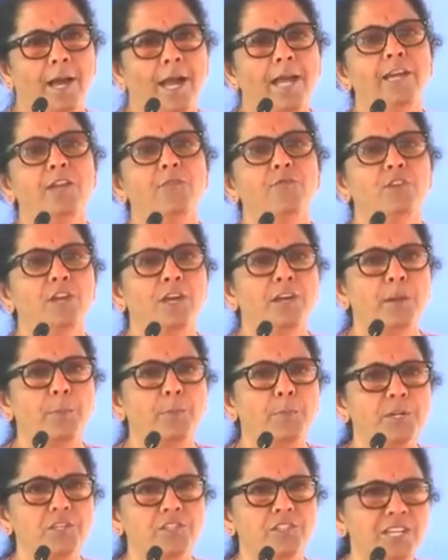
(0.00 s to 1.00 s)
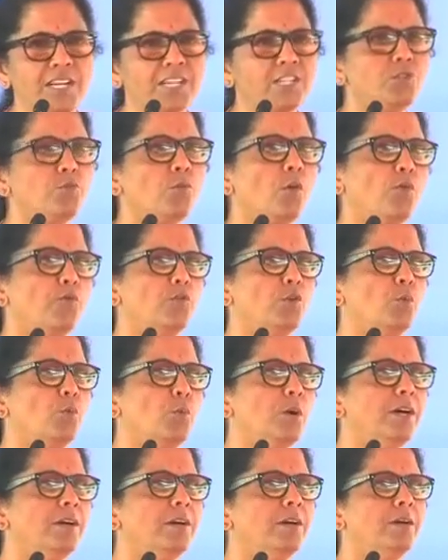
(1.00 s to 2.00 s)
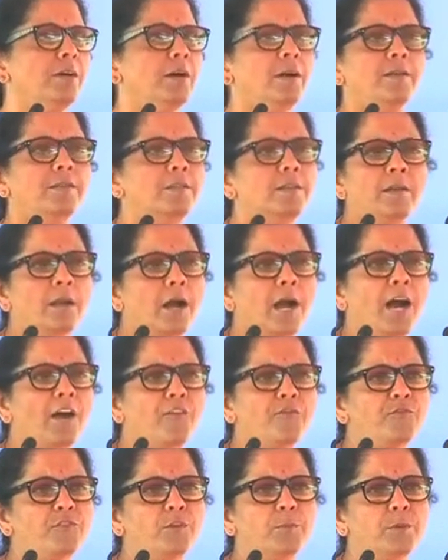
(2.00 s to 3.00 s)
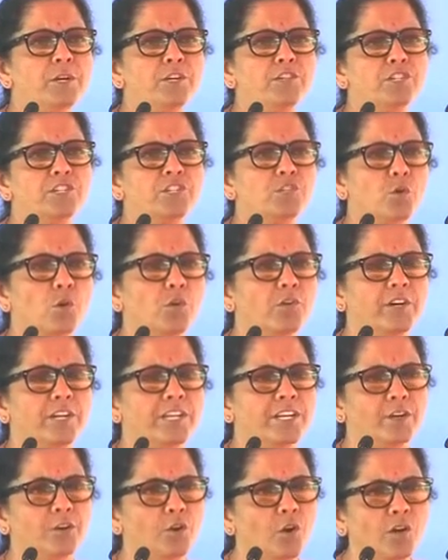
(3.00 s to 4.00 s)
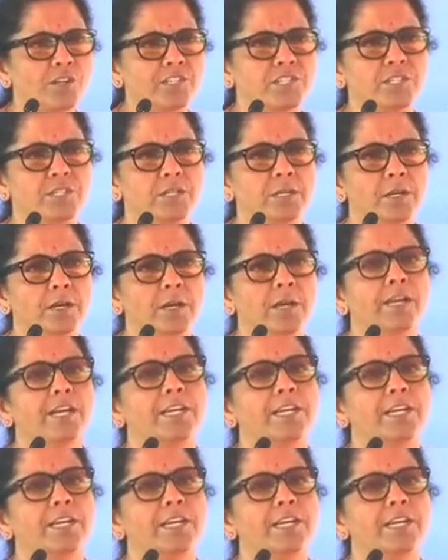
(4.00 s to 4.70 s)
And if they are appreciative of your work, half the bridge is already crossed.